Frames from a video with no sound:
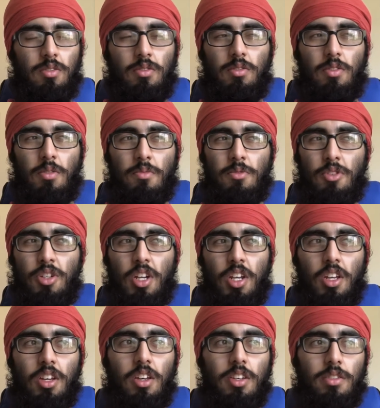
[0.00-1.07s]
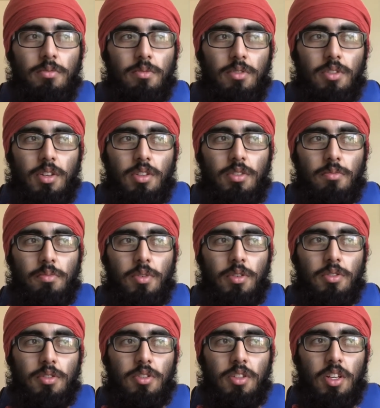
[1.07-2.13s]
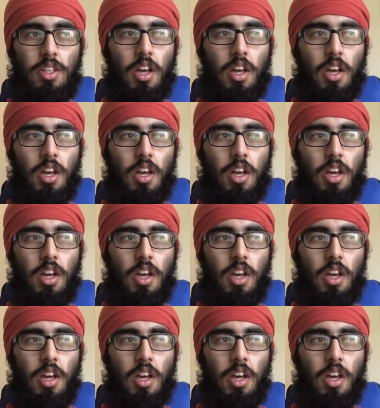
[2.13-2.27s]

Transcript: some shady customers, I suppose.